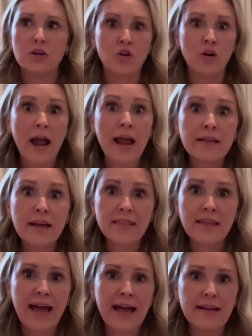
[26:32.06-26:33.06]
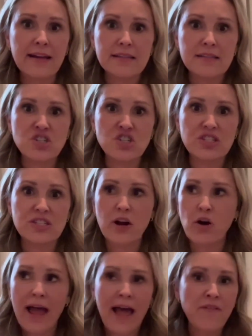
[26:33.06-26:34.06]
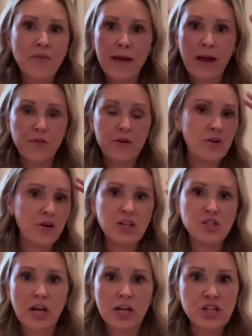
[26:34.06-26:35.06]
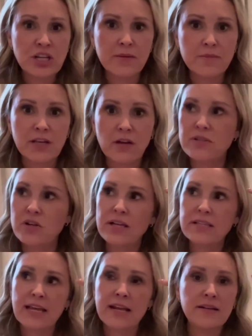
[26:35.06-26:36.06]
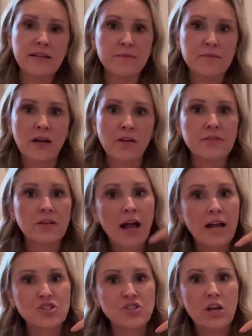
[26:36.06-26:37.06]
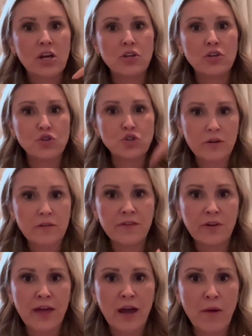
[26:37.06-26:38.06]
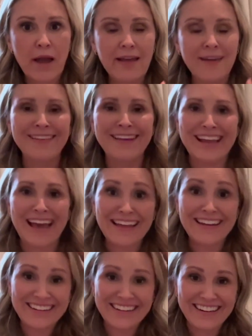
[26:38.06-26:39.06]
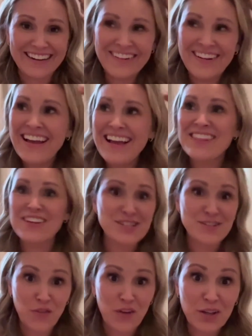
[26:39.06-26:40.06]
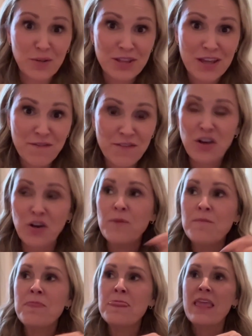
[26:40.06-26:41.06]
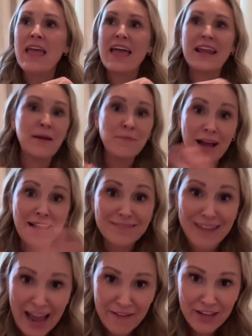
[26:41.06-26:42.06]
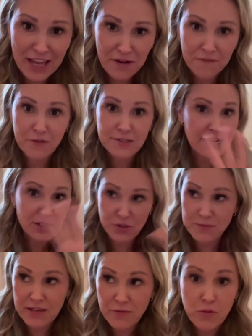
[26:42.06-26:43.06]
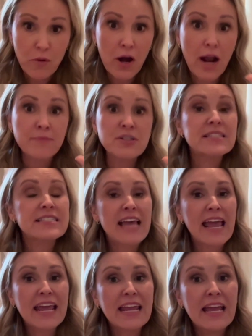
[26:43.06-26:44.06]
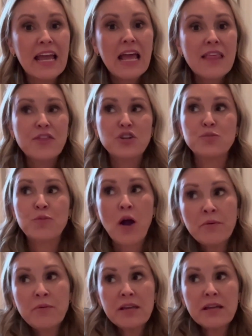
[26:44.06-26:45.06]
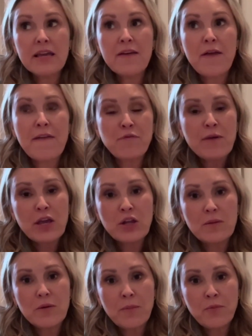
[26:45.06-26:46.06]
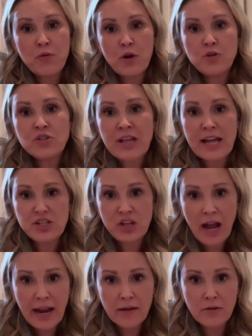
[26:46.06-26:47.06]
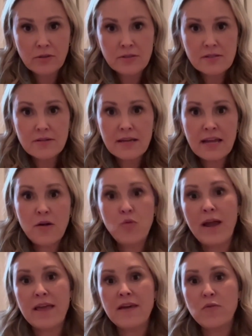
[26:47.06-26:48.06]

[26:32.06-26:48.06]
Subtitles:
cry like that is just, they don't have a boundary. They're not judging themselves. They're not saying to themselves, gosh, you shouldn't feel that way yet. They're just feeling what they feel. And I'm not advocating for tantrums everywhere. I'm just saying, there's probably, if we could approach that child in a way that